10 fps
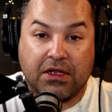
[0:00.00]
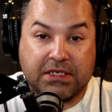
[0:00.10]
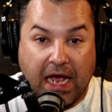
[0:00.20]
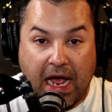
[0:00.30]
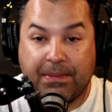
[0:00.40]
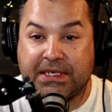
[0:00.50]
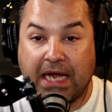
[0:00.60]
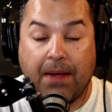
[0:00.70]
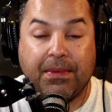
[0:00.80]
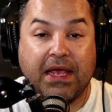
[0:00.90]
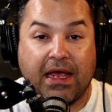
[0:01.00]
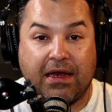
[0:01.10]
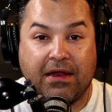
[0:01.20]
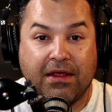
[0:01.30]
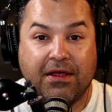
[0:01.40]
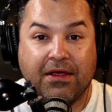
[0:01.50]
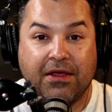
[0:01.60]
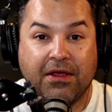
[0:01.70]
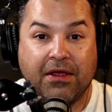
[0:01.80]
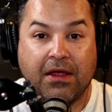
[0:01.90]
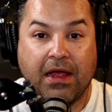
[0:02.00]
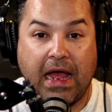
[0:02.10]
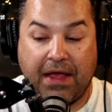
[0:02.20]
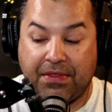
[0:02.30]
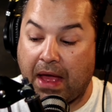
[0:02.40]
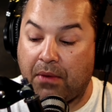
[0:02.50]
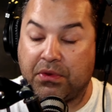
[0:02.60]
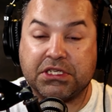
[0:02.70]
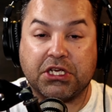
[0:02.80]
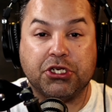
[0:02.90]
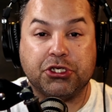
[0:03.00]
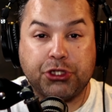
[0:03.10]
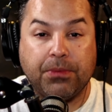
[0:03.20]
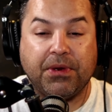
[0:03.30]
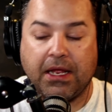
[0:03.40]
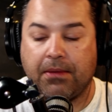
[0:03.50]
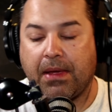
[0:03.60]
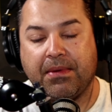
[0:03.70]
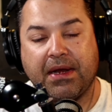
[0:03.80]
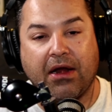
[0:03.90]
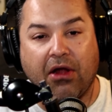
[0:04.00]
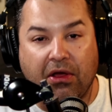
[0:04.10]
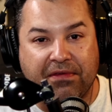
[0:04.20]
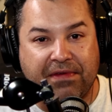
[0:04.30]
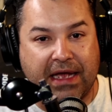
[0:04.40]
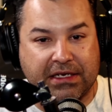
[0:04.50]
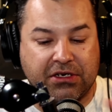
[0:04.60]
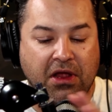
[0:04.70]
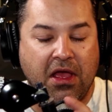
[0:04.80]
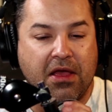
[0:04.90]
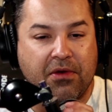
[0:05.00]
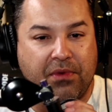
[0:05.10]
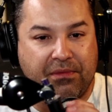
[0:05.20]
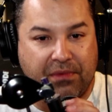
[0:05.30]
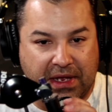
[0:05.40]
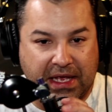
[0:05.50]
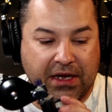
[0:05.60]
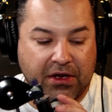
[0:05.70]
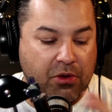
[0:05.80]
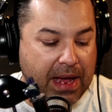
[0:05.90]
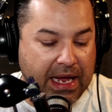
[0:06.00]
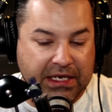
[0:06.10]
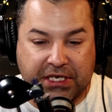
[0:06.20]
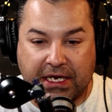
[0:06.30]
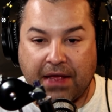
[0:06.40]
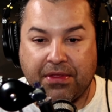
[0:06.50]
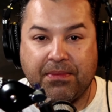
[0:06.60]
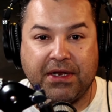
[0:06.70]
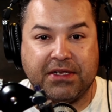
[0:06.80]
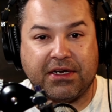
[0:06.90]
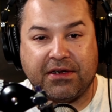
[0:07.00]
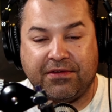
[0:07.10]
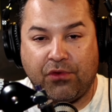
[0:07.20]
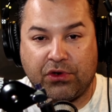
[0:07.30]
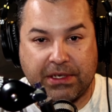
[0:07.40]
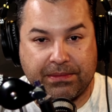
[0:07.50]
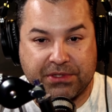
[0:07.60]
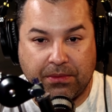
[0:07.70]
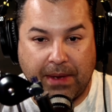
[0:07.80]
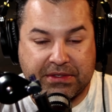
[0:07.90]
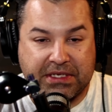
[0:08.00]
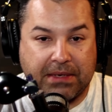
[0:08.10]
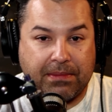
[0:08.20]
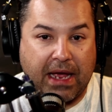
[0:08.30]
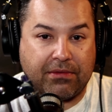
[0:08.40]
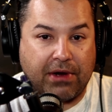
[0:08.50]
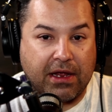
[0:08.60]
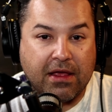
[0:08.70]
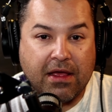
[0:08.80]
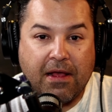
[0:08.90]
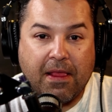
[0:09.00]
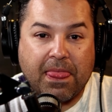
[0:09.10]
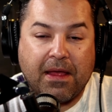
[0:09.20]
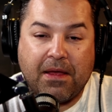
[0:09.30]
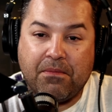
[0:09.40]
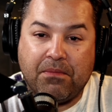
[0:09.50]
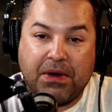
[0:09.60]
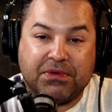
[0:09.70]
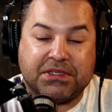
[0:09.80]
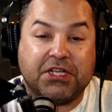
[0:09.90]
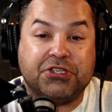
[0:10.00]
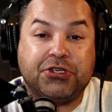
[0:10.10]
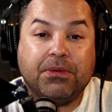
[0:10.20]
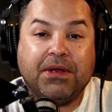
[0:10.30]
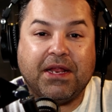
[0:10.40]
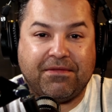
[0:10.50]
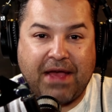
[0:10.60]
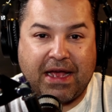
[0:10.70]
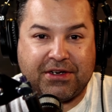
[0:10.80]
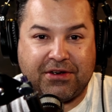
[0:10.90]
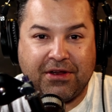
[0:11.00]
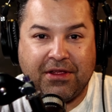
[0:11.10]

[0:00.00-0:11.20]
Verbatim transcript: time and time again. And that was a contributing, maybe not all the factor. We, we again go back and check out the military divorce episode about 10 back, right? But it was a contributing factor,